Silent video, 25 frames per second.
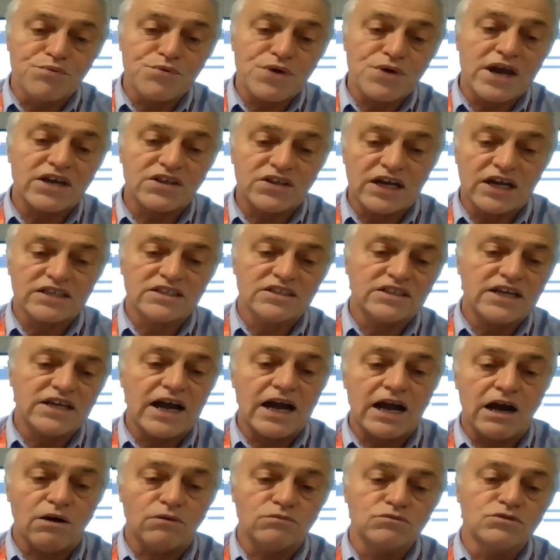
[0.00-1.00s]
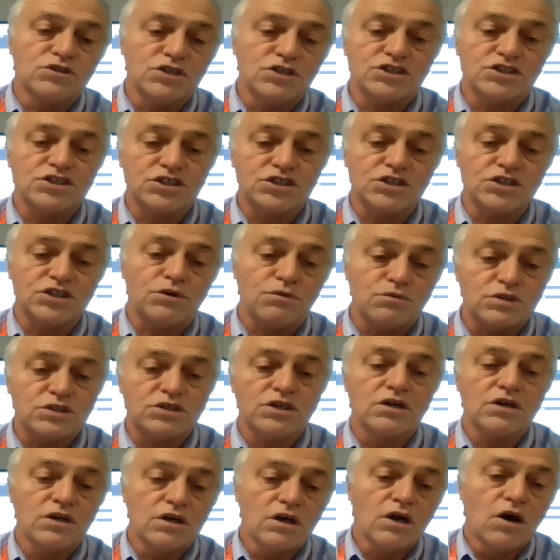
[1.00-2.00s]
break that down to
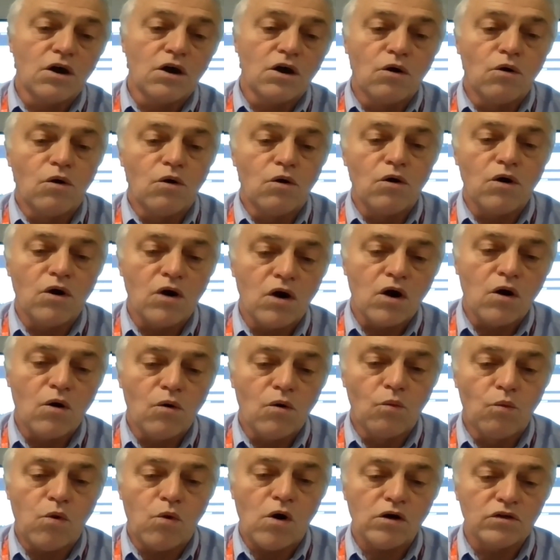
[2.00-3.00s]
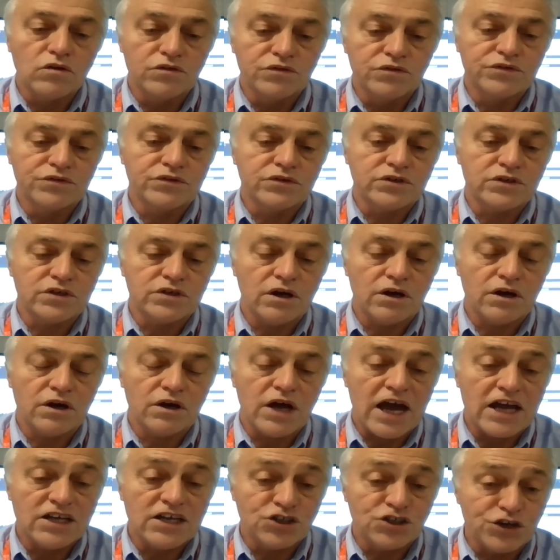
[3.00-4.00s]
suit what
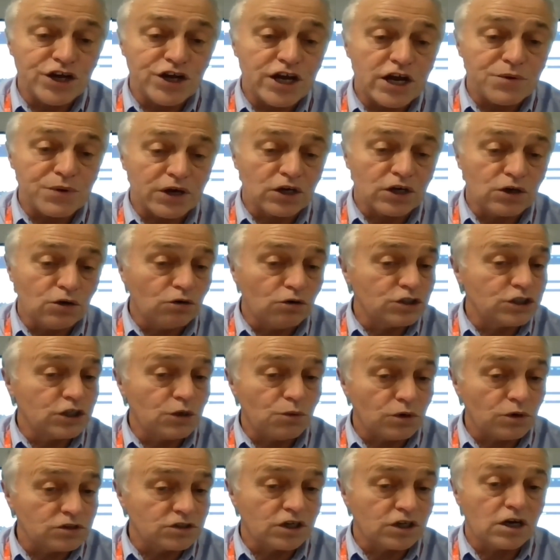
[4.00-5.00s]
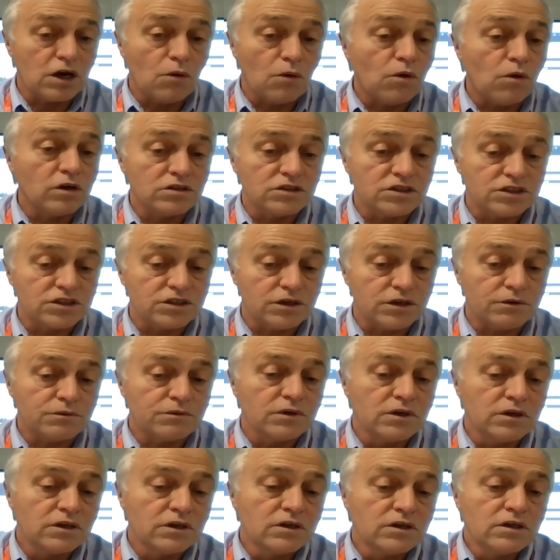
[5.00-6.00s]
engineering course you want to go on to.
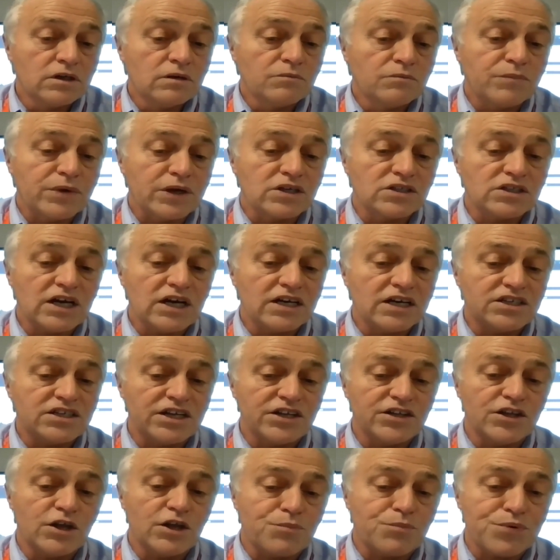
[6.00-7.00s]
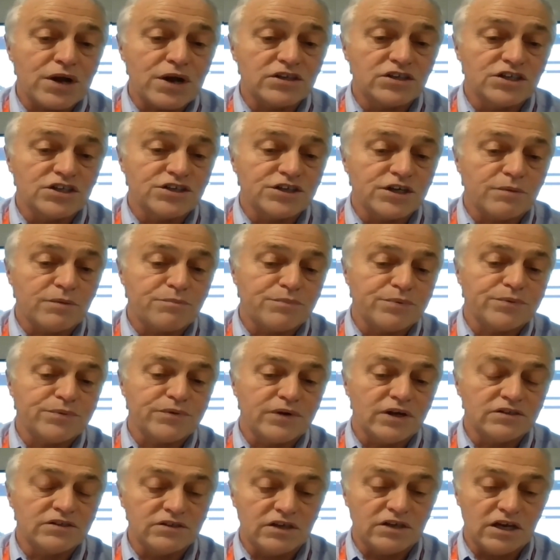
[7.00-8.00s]
Because I did an apprenticeship
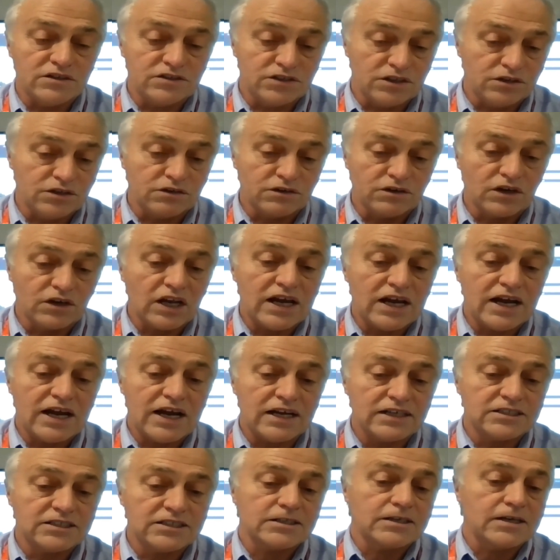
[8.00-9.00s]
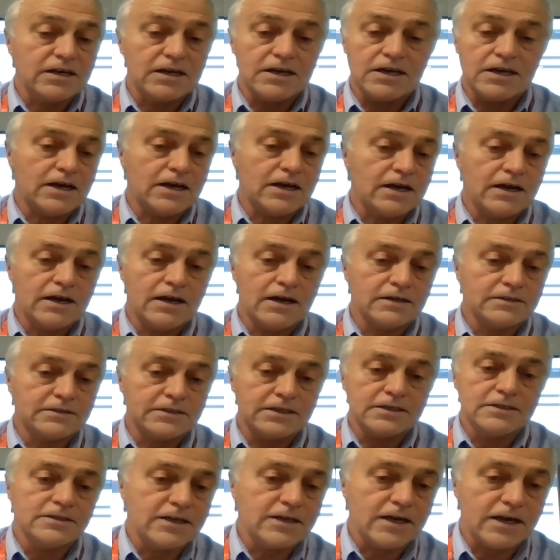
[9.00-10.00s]
as a young lad,
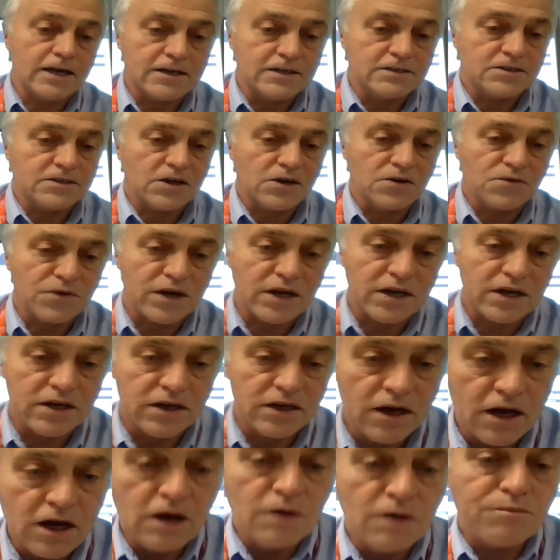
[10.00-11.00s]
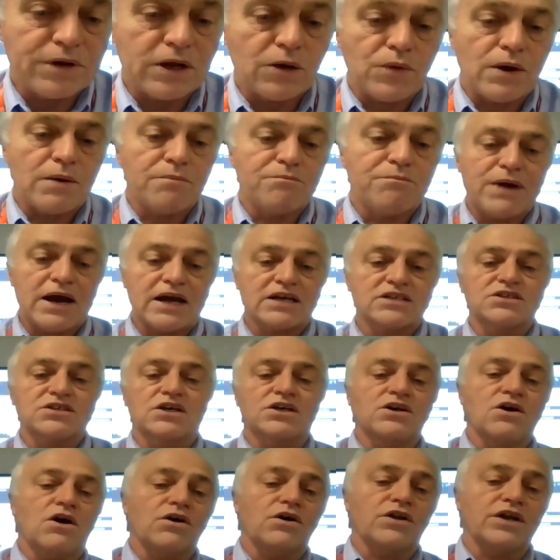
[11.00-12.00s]
didn't take a degree, but I went back to
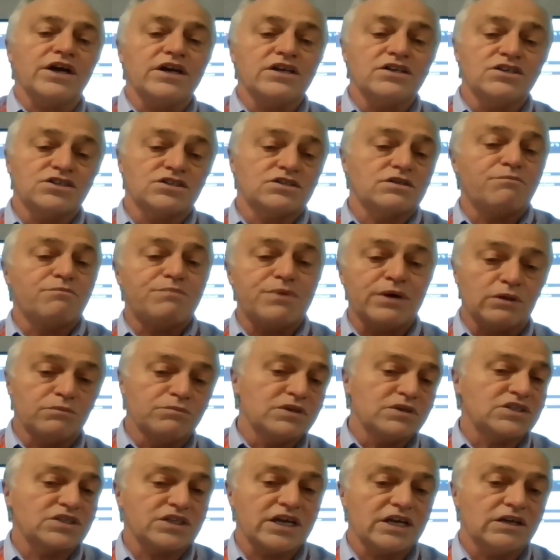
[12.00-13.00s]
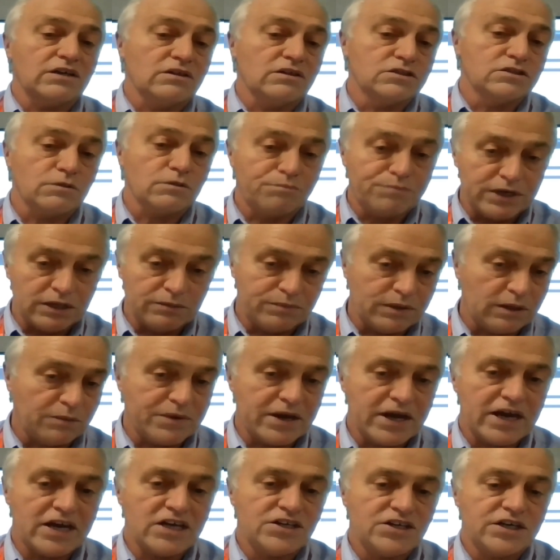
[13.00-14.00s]
college to build my skills, or build
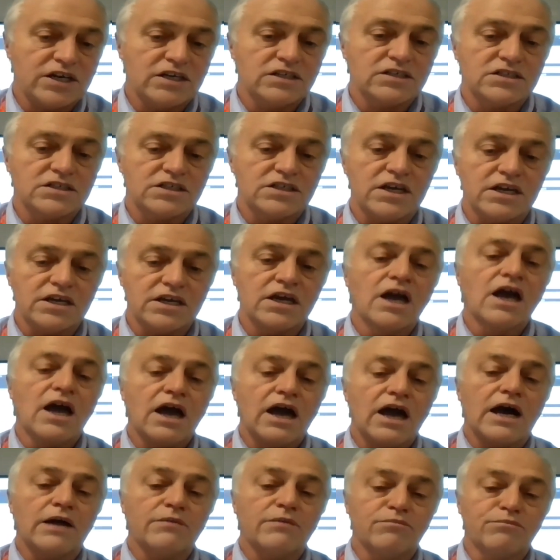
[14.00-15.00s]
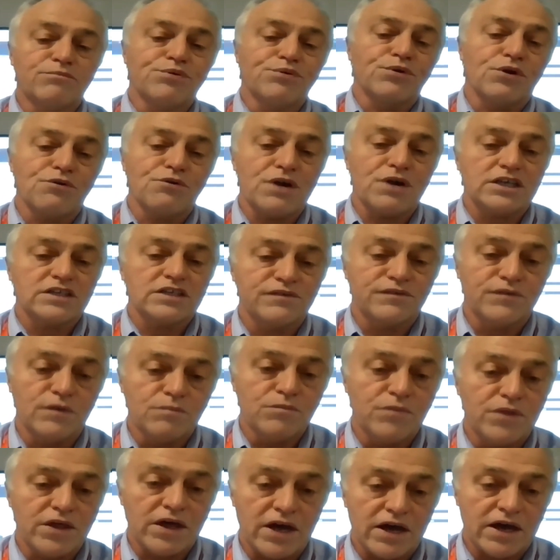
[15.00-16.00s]
my HNC, and progress
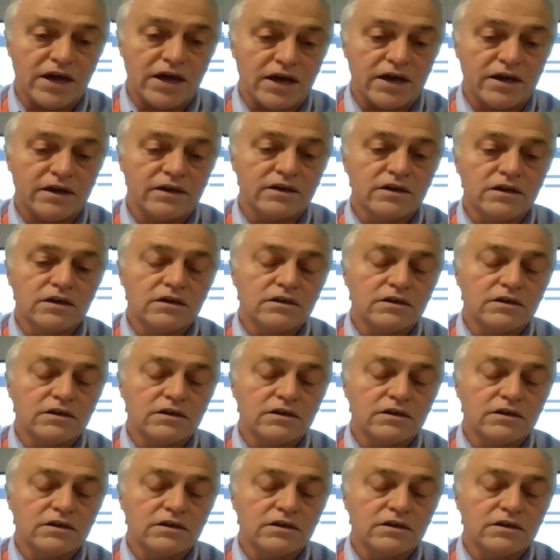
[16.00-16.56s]
from there.